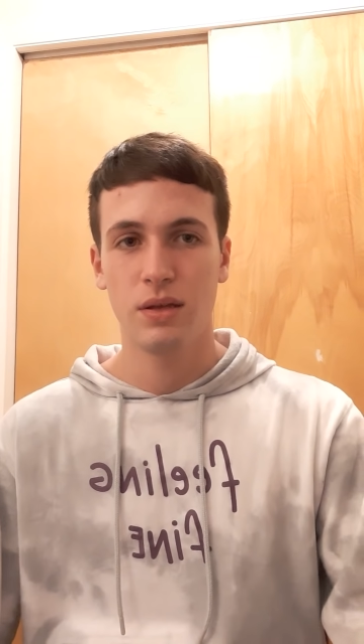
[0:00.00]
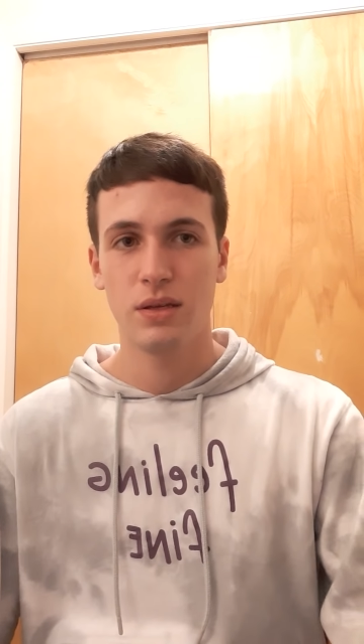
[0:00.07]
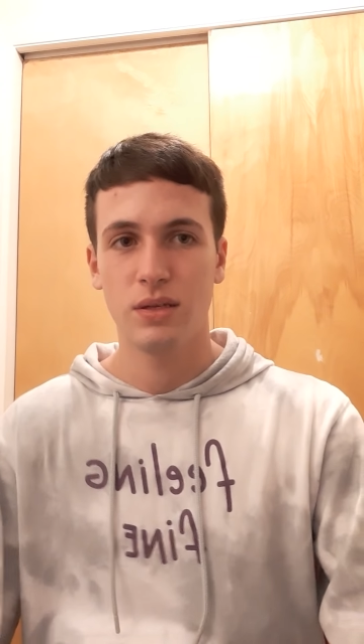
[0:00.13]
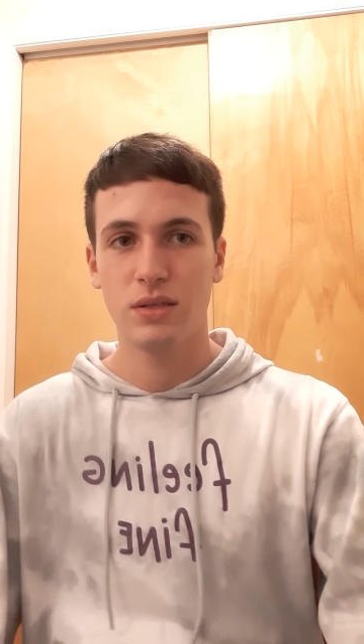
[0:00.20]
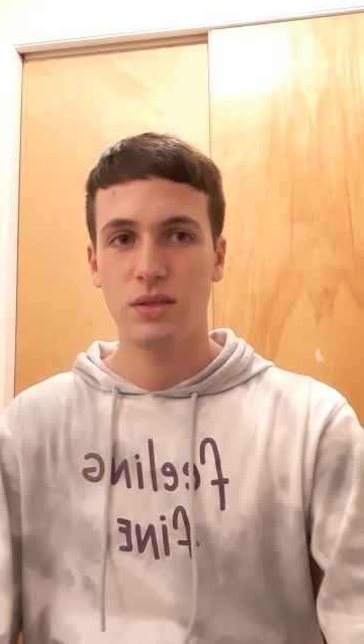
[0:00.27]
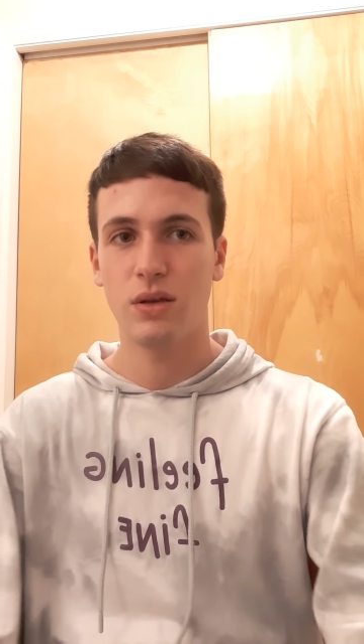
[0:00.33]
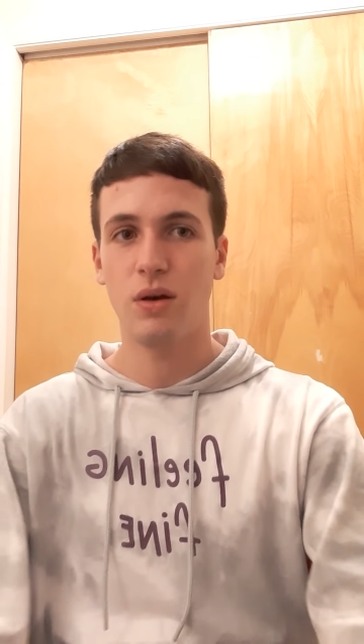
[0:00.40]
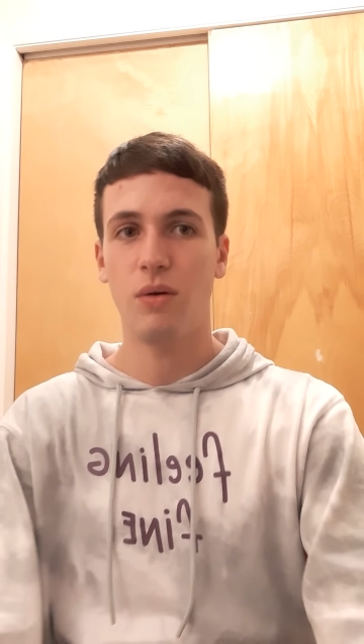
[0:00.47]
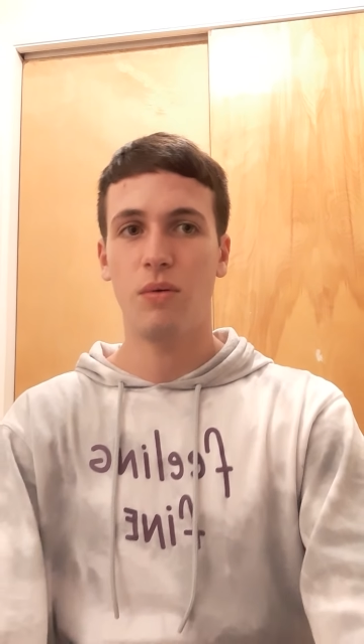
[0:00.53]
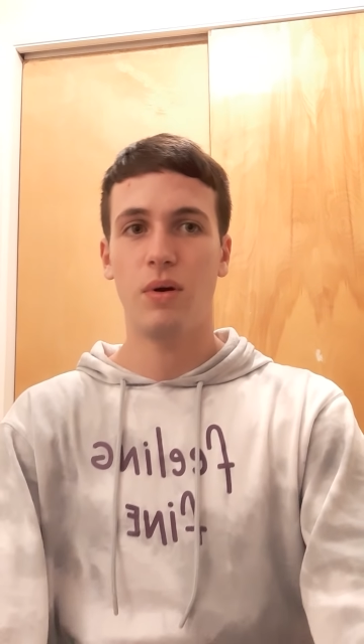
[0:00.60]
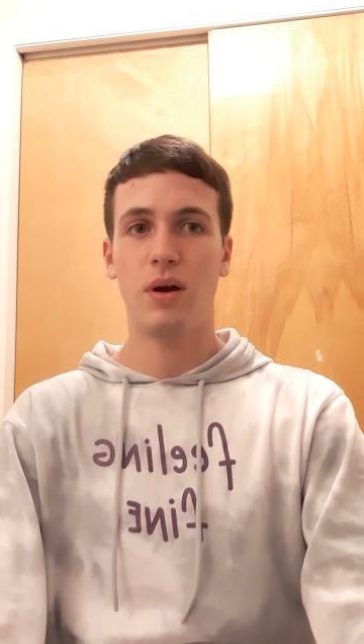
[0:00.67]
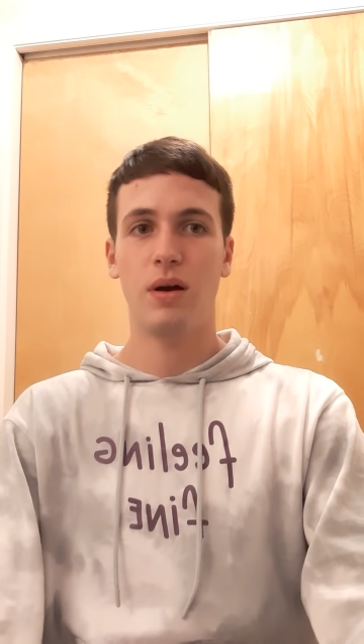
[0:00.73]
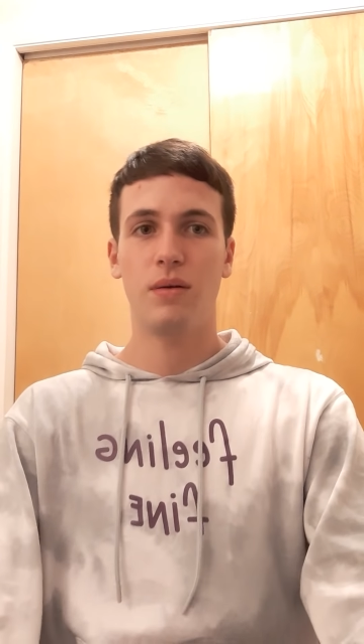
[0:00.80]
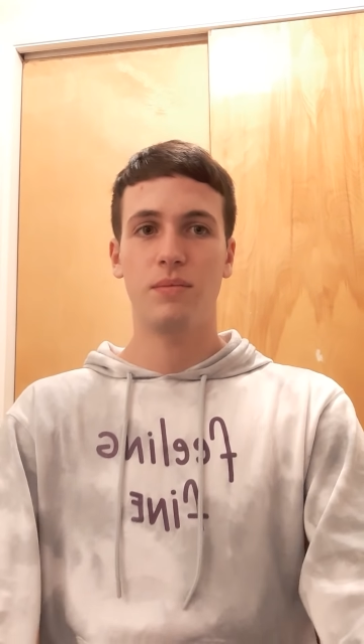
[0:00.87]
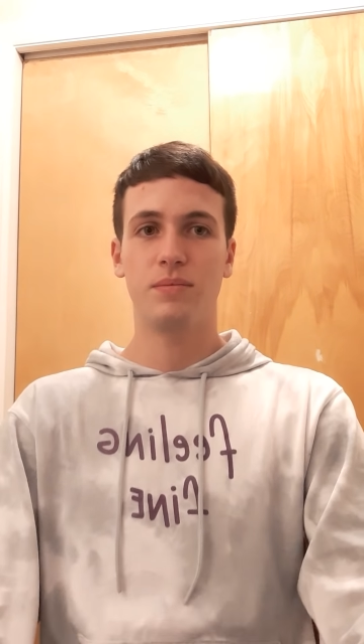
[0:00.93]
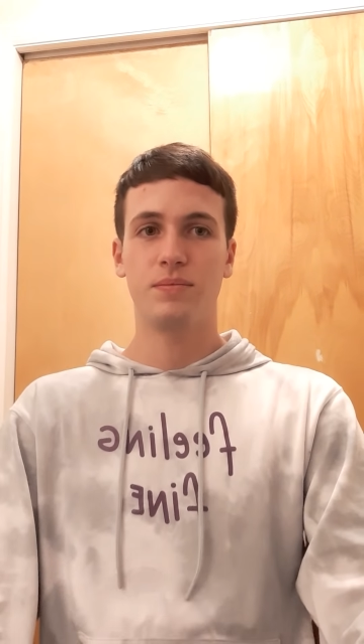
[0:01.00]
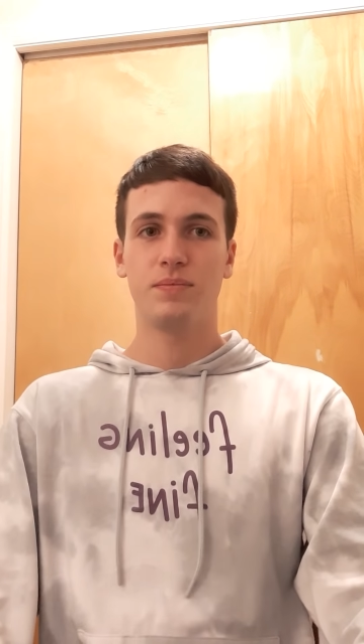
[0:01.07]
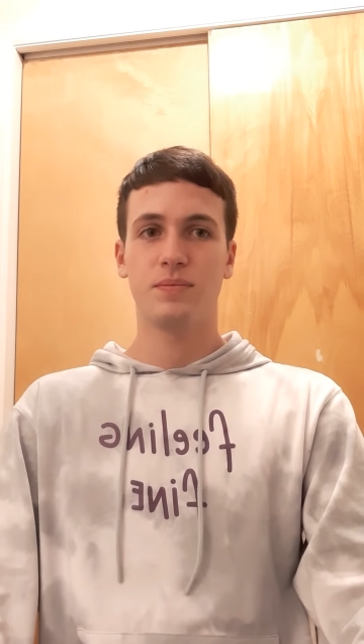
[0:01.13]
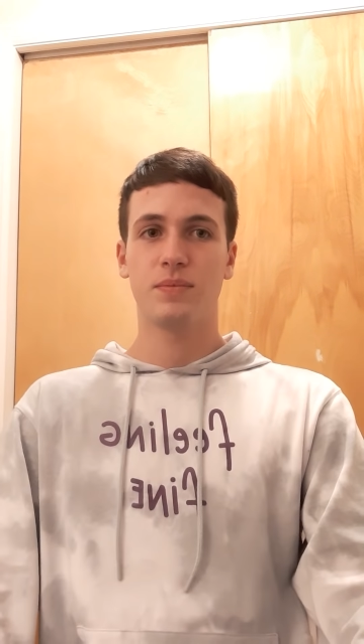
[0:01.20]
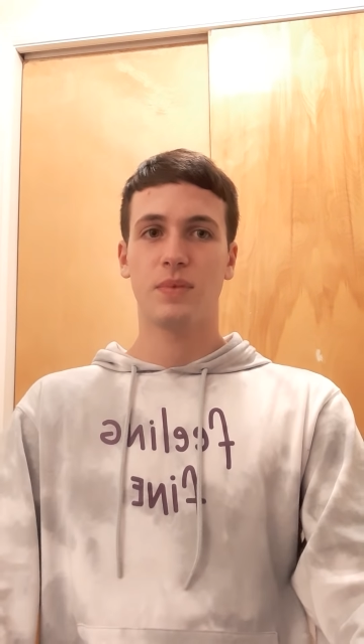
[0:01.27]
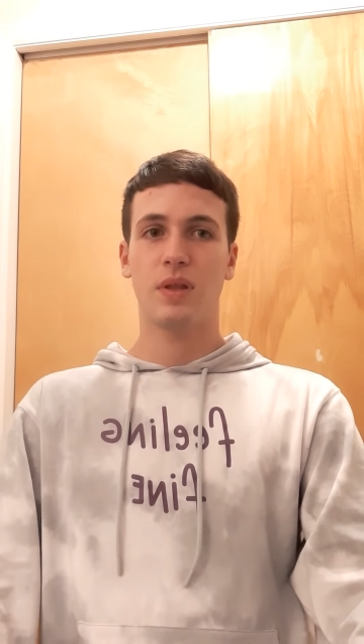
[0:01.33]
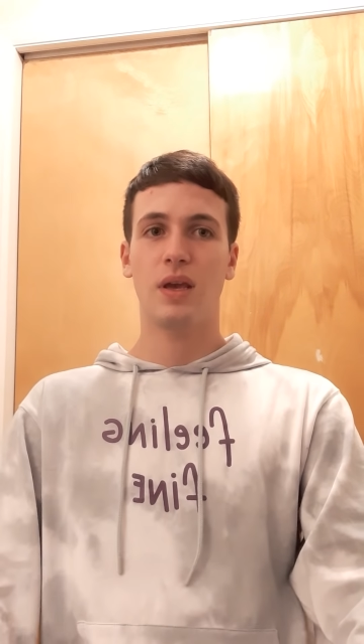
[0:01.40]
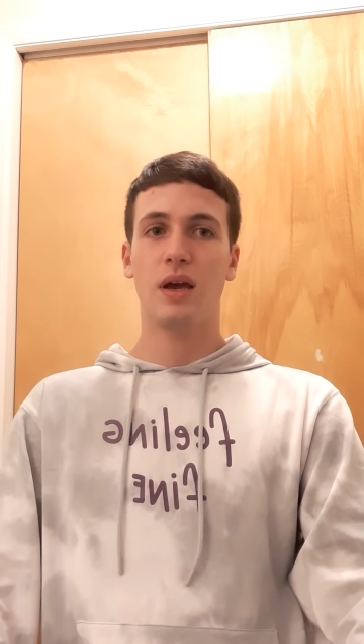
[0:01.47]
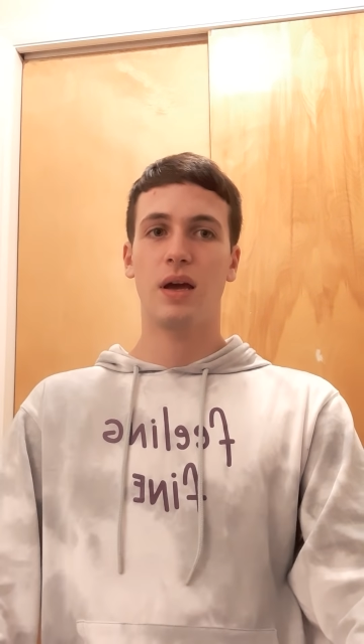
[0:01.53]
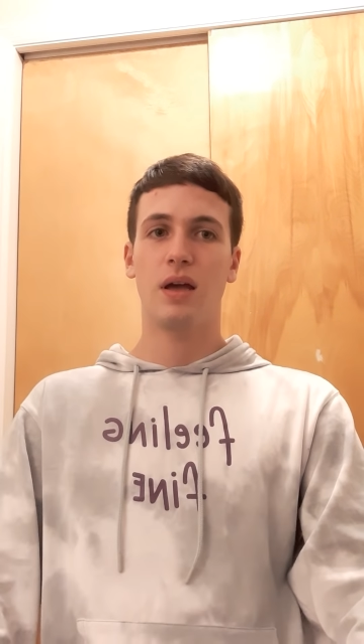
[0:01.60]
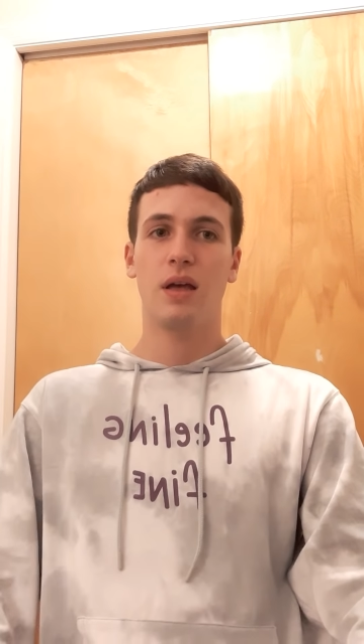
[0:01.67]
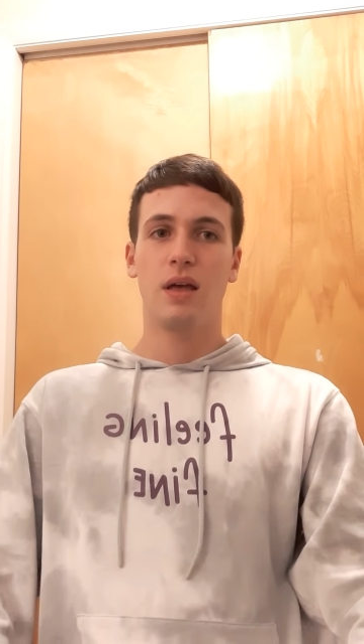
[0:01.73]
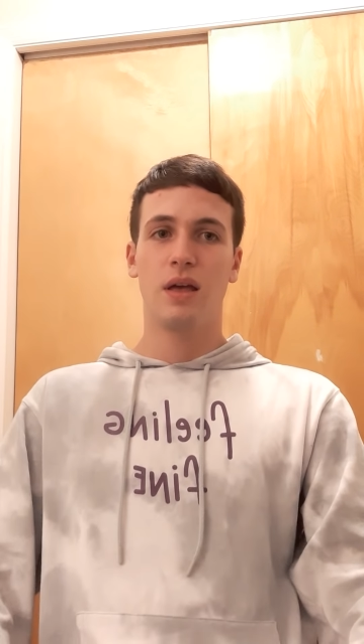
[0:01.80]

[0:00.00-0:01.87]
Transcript: So yeah,